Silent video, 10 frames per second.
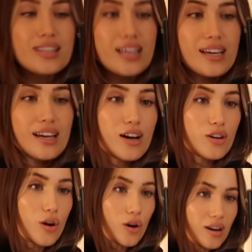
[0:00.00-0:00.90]
the
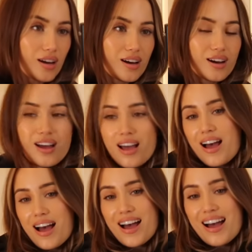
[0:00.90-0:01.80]
collar,
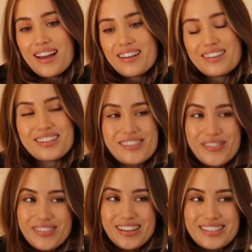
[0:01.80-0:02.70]
and I just
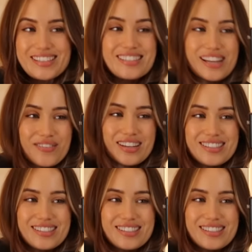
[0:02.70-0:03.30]
love this. This is definitely